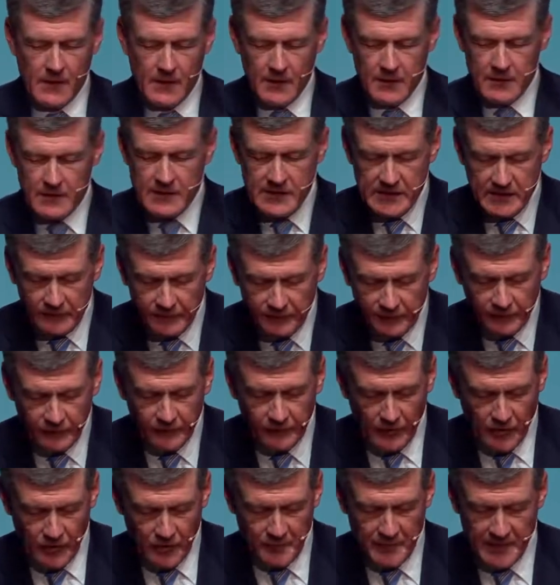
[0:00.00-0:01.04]
This
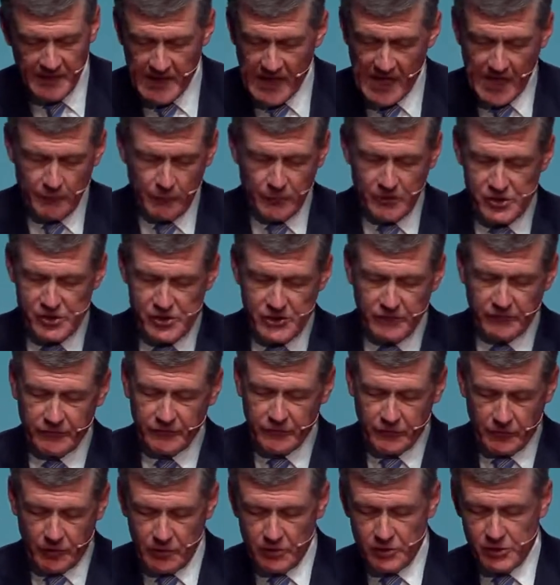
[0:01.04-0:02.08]
sermon, I would
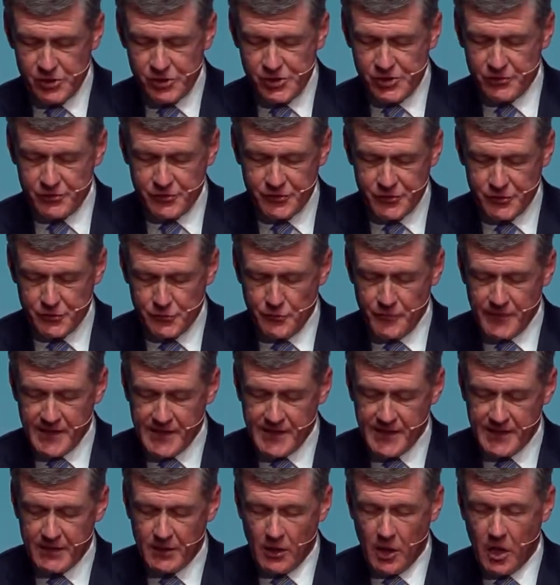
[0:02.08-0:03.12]
just urge you to
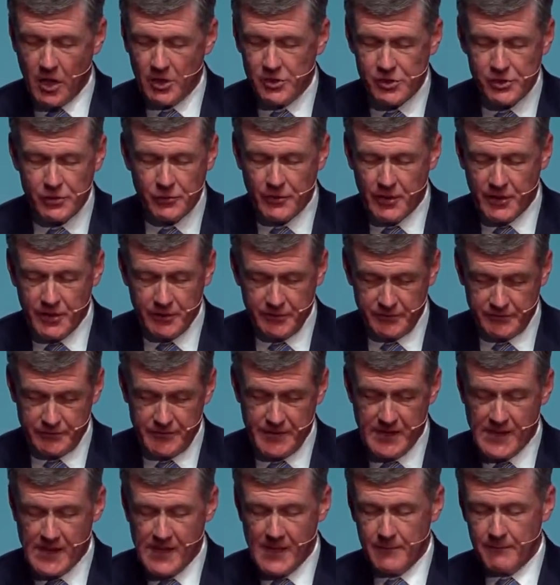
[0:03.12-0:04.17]
read on your own,
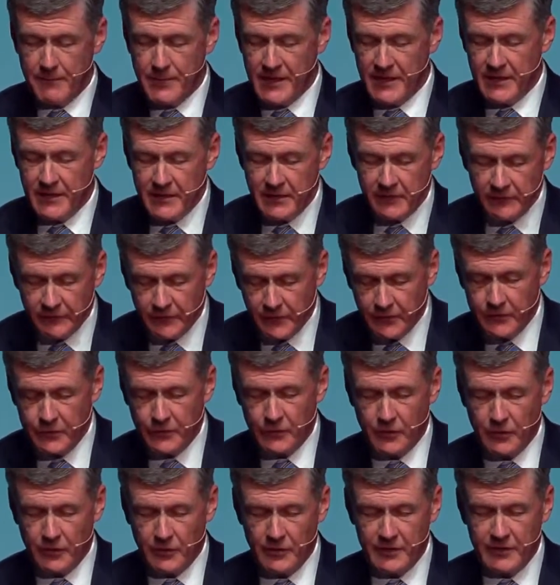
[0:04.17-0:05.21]
but it is a
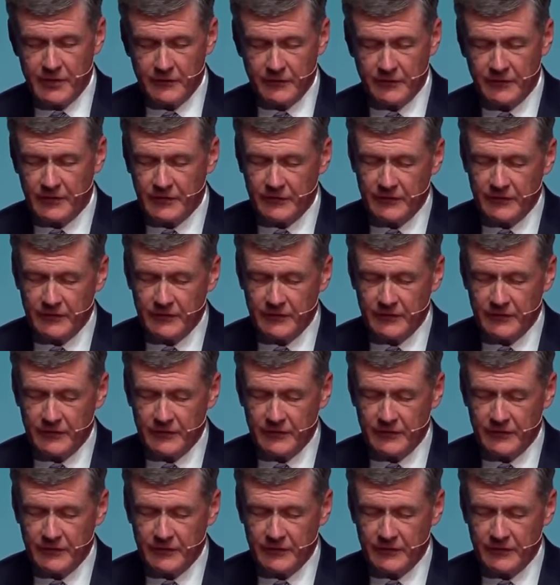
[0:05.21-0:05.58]
glorious